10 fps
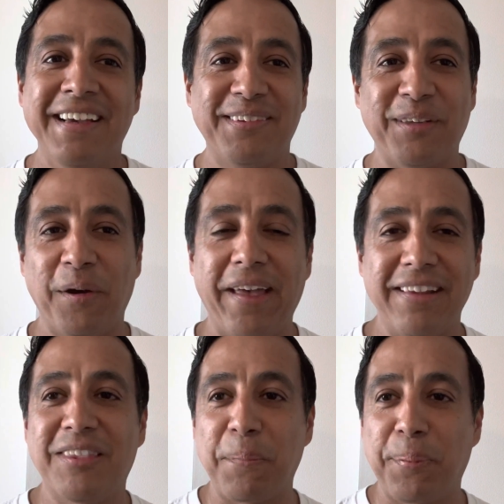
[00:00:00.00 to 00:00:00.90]
So
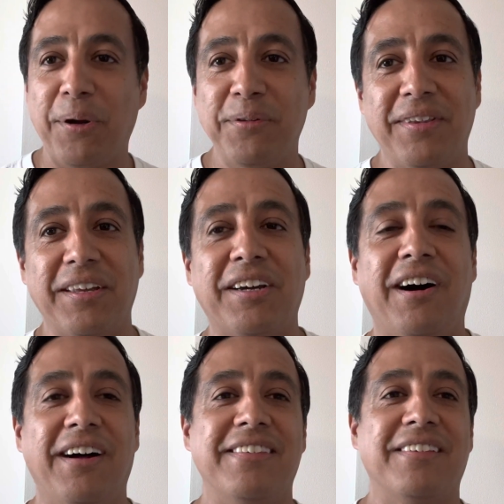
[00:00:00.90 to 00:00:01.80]
that's the pros and the
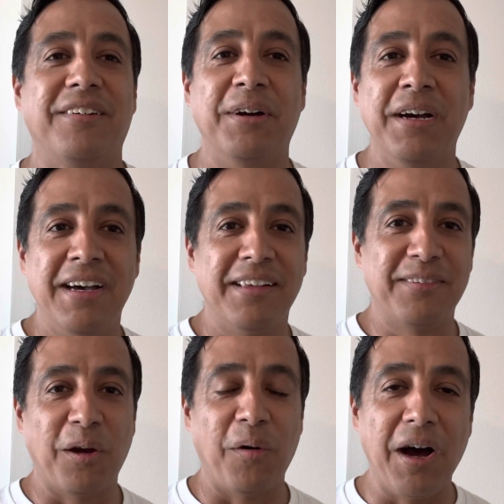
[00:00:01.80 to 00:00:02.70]
cons. So
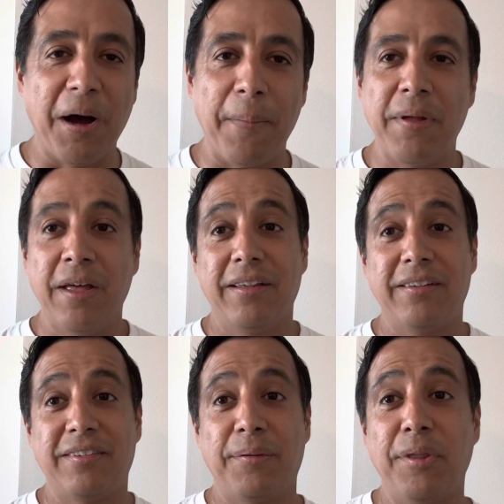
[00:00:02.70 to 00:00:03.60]

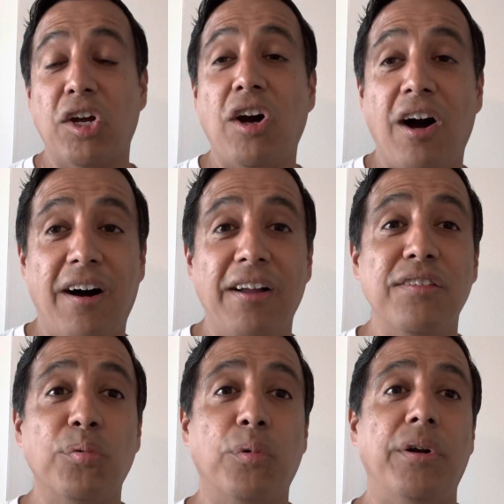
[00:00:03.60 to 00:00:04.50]
the
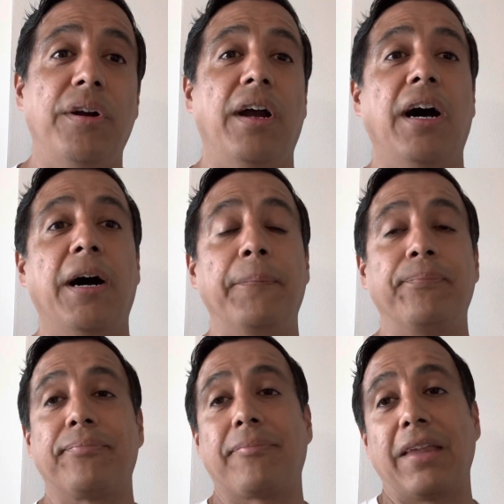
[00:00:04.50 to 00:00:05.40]
cons
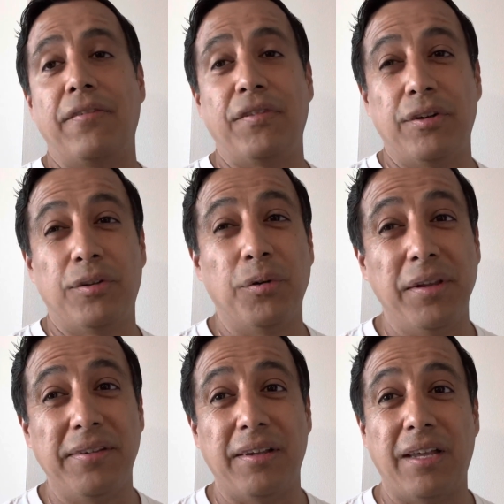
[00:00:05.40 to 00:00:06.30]
were, if you're doing
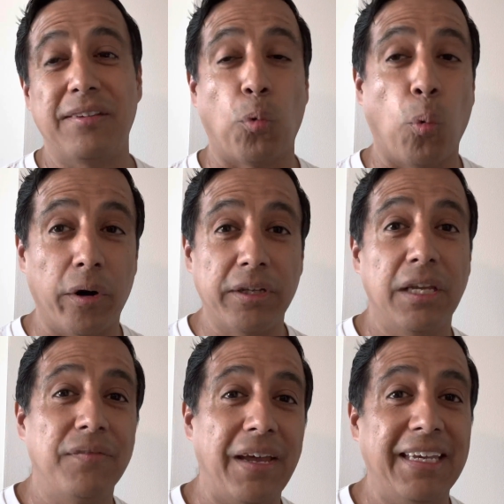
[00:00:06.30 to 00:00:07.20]
this as a
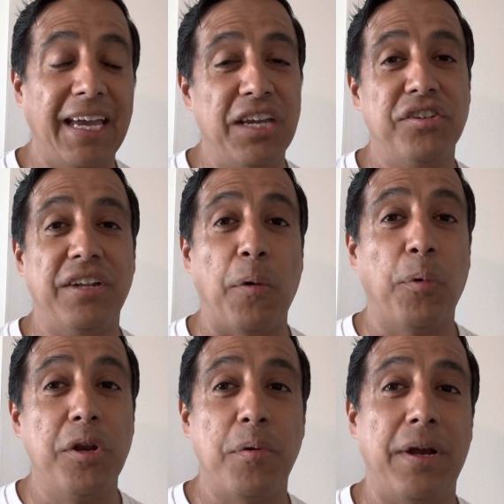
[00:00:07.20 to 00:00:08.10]
working vacation, I
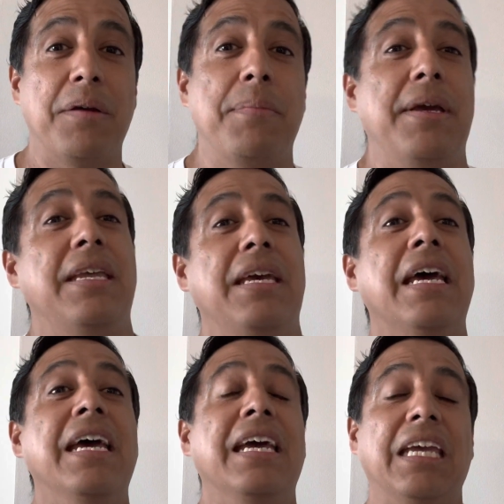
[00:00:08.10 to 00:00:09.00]
wouldn't recommend it
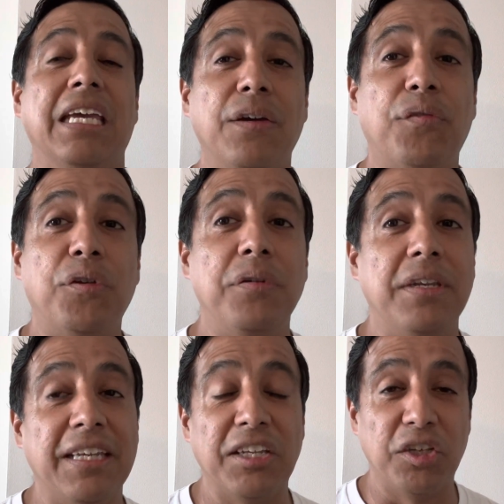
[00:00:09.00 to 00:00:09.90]
if you
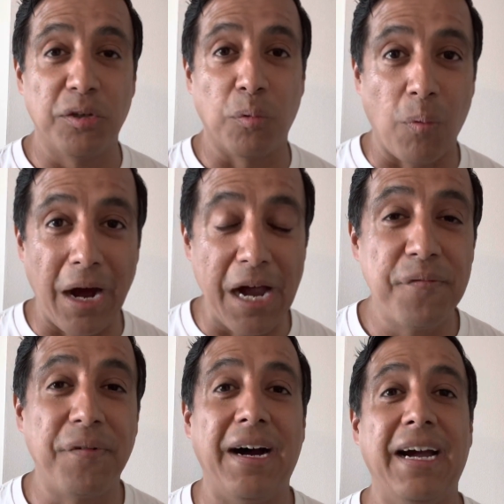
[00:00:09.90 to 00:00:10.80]
need good
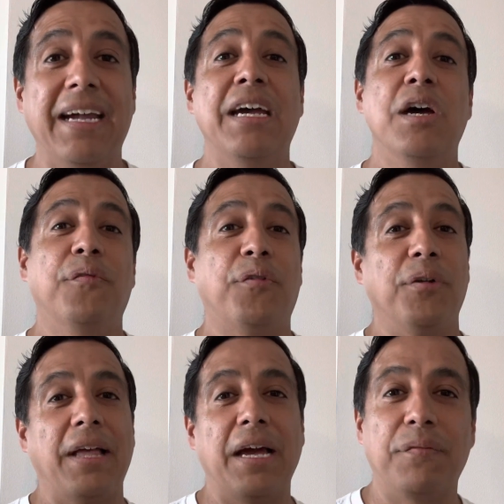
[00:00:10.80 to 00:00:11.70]
Wi-Fi for
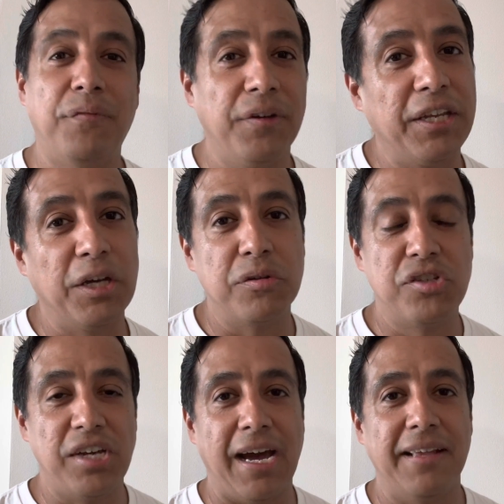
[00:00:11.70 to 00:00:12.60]
like video
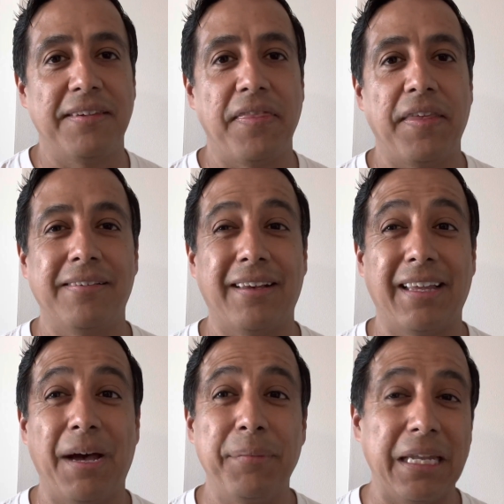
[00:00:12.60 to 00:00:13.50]
chats and things like
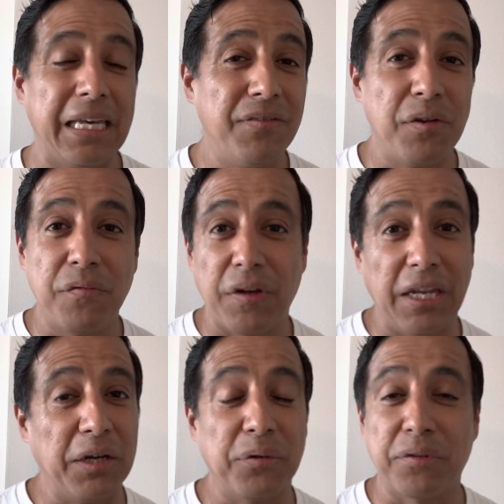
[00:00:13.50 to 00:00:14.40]
that. Even
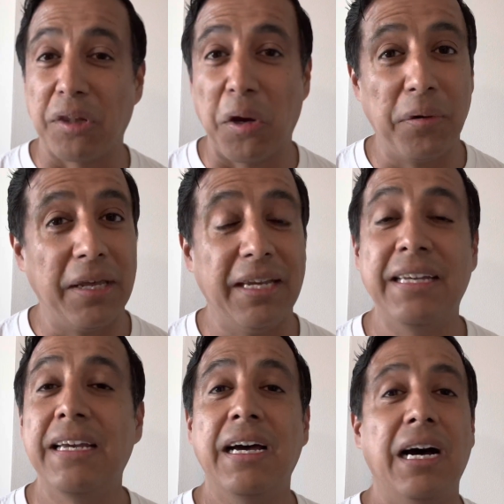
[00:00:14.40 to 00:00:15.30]
videos
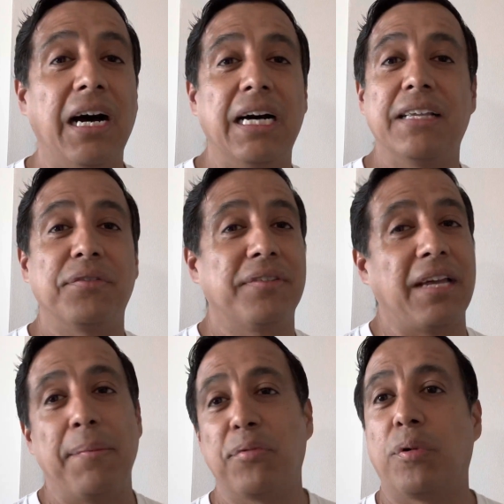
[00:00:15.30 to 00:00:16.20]
loading, those
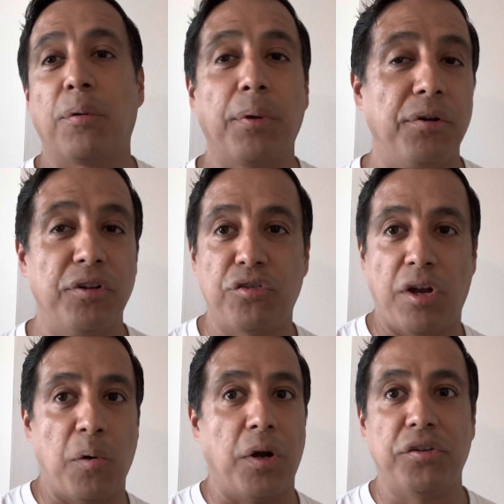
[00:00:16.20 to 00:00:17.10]
times where we were just
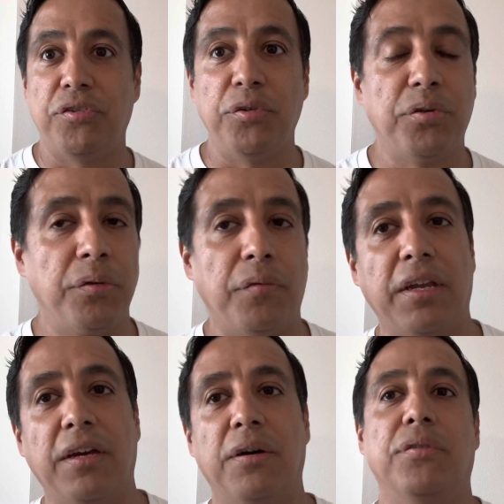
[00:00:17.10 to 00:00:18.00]
trying to watch YouTube
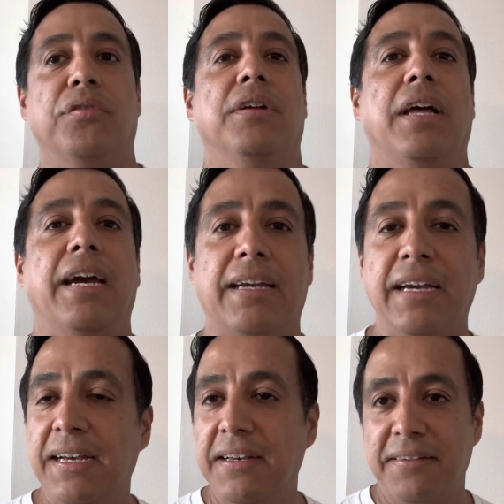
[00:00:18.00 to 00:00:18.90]
videos or like
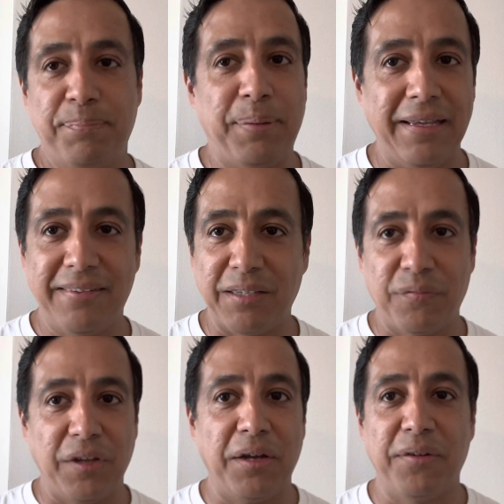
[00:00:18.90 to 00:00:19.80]
basic
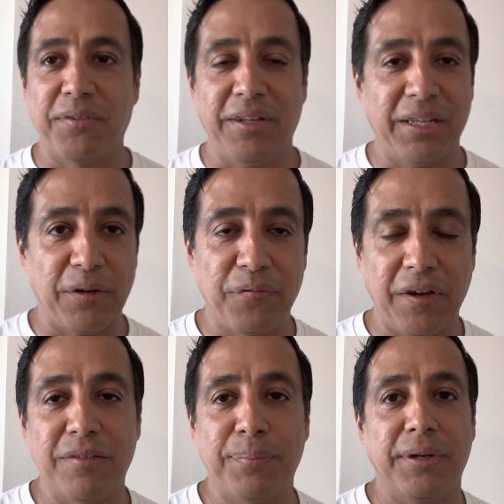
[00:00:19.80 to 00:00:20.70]
videos on like
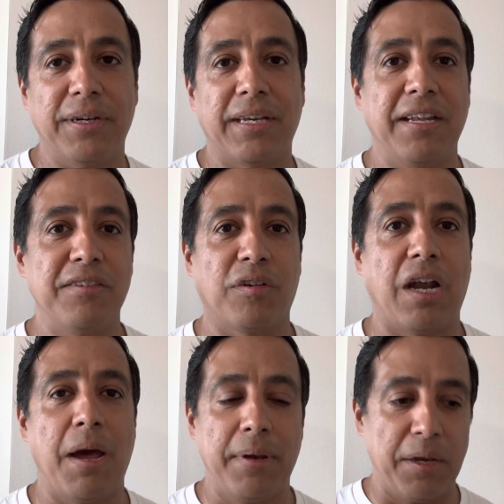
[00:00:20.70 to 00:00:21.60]
Facebook and
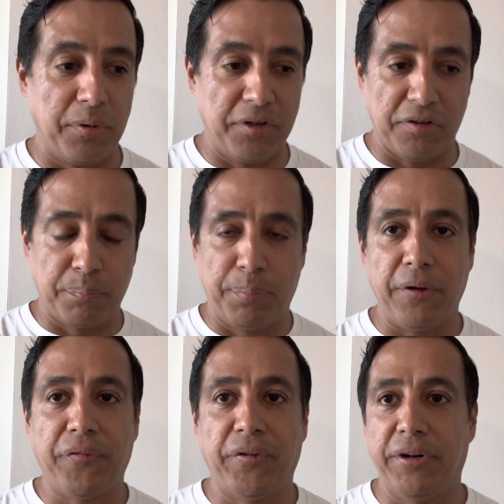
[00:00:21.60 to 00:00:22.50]
Instagram, and it would just
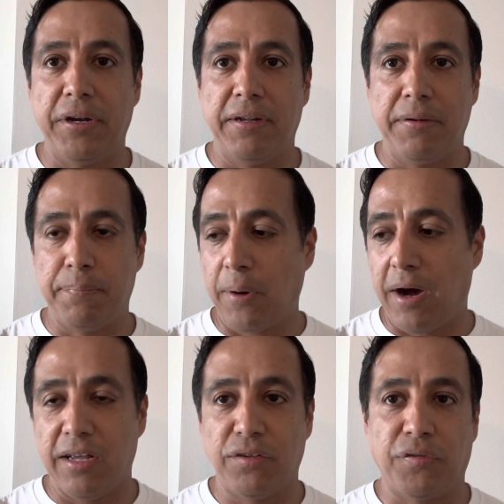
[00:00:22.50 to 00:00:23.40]
buffer and then
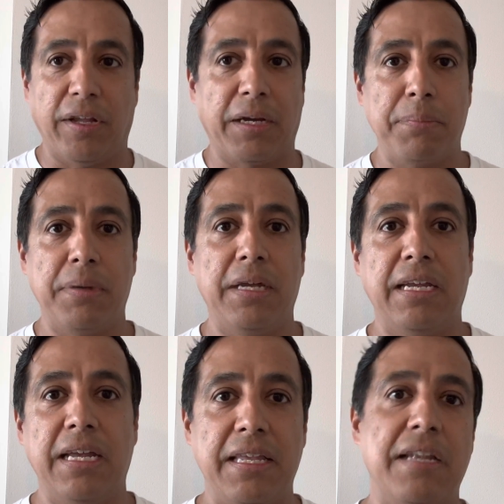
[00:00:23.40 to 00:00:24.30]
pause for like a
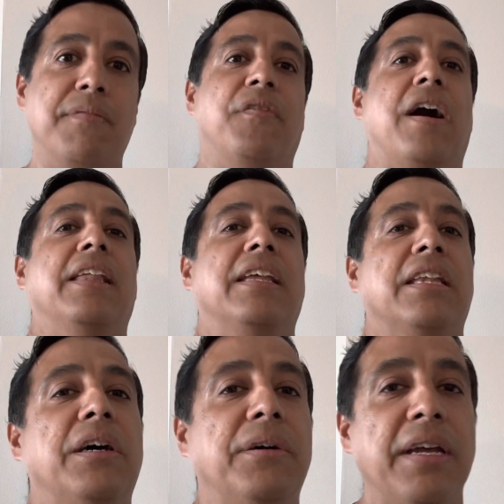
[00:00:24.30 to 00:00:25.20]
minute and then finally
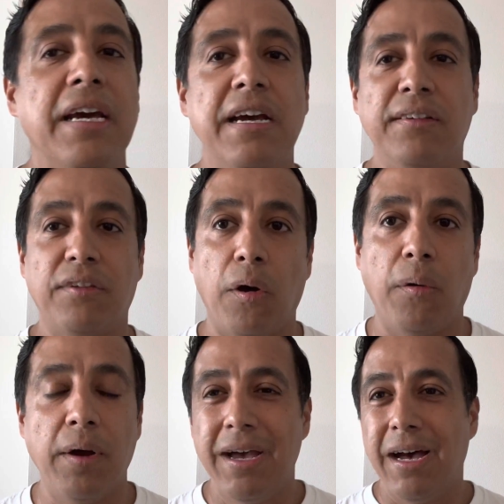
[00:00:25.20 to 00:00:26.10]
load.
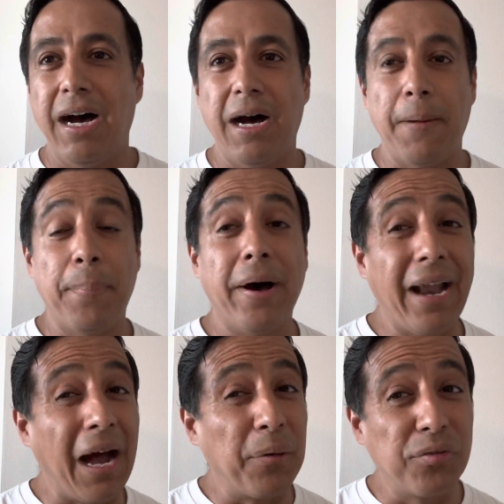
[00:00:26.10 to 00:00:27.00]
So, but
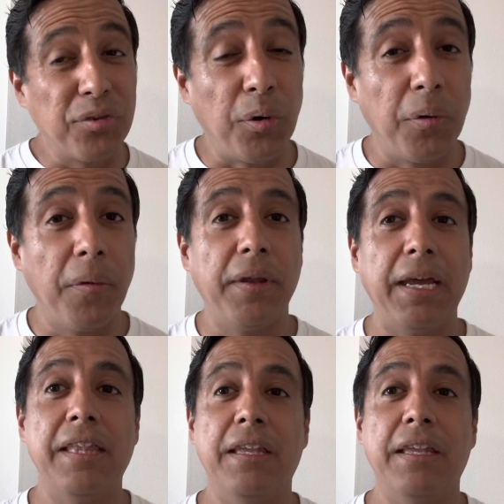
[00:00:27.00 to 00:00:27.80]
I was told in